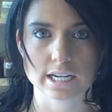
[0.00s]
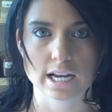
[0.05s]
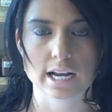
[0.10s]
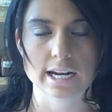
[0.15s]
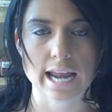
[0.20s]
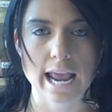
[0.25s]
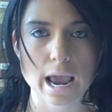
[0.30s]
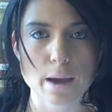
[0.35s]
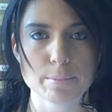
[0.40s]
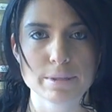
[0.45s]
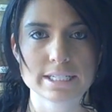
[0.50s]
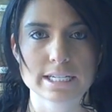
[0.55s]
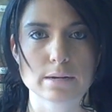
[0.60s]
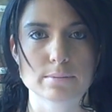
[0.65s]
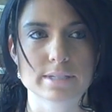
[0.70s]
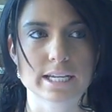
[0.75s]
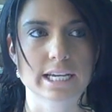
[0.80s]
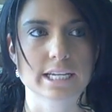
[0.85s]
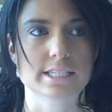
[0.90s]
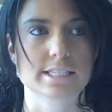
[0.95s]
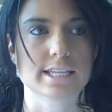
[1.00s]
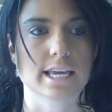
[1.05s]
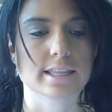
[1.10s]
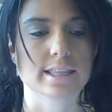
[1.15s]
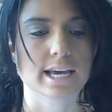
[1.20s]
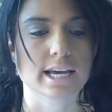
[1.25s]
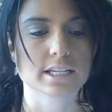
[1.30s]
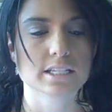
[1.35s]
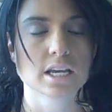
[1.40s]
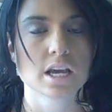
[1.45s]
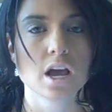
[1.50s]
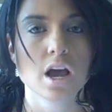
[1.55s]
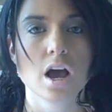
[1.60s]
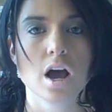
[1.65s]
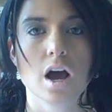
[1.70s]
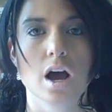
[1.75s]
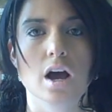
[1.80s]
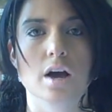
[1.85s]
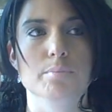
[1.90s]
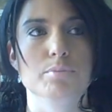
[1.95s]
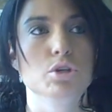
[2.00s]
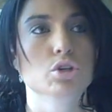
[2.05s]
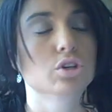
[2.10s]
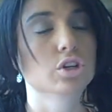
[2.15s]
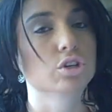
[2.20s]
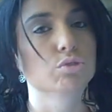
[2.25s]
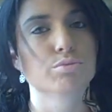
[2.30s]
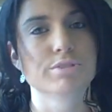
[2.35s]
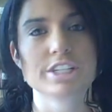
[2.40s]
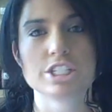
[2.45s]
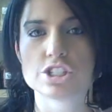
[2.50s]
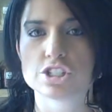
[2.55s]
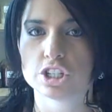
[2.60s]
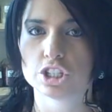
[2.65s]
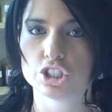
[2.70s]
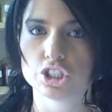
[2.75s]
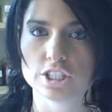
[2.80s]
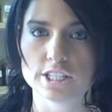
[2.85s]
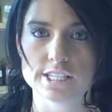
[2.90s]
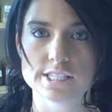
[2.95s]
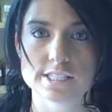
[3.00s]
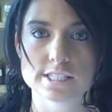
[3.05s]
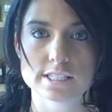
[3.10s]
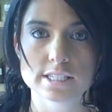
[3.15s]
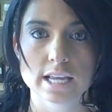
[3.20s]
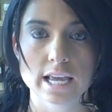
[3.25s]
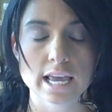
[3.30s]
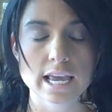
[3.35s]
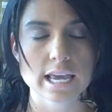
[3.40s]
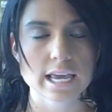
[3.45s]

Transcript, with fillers: I don't know how many times I could say that. Um, you can research this